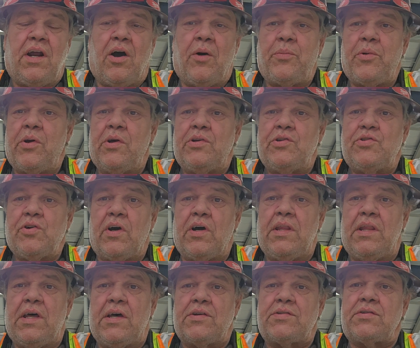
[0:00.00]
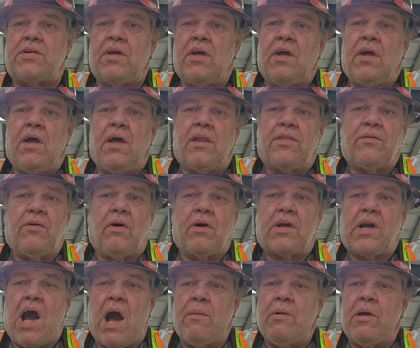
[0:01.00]
I hope you enjoy this. Throw a
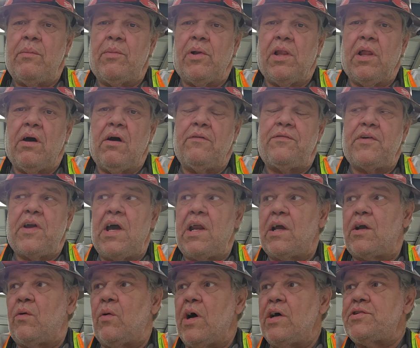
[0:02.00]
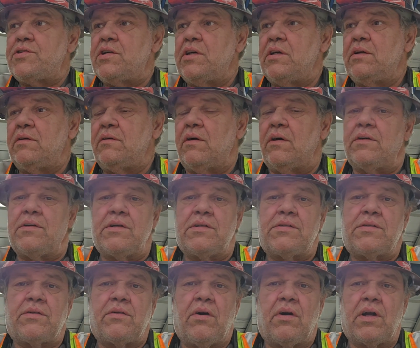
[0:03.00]
comment below if you got a question or
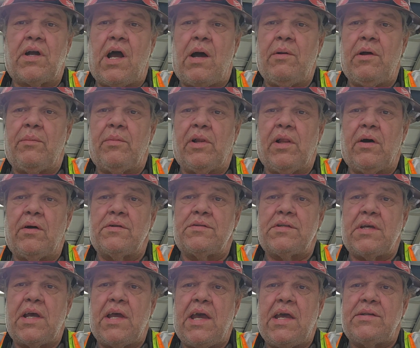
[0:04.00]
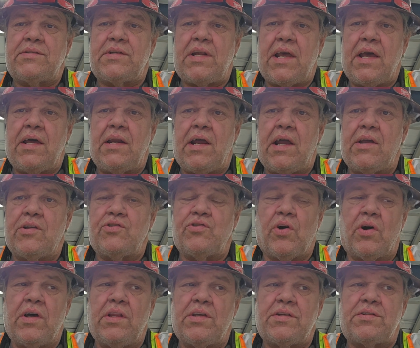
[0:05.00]
just throw a comment below and say, hey Stan, I
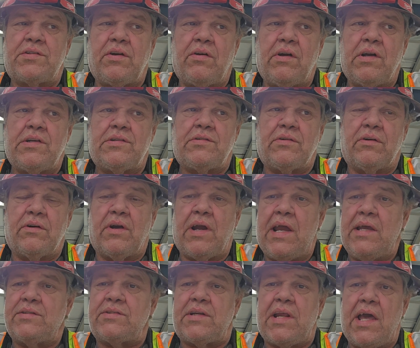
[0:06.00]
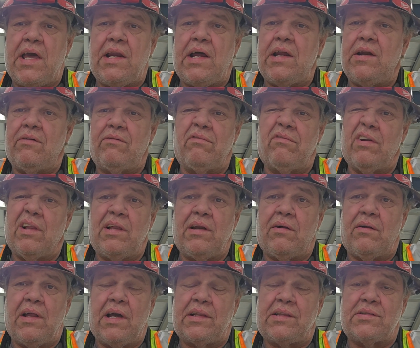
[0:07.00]
enjoy this series or hey Stan, I don't, really
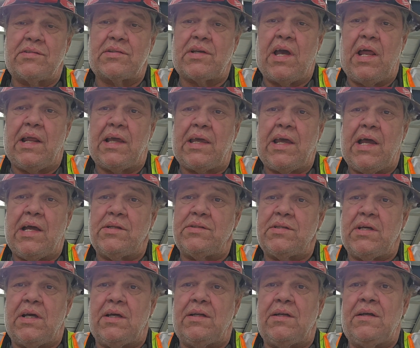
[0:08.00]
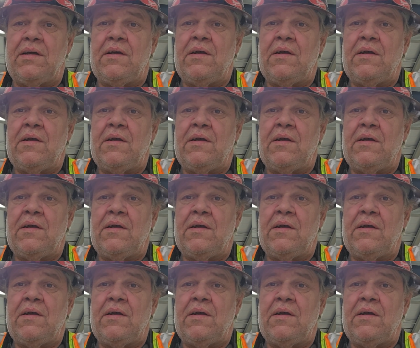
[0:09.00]
don't like this kind of content.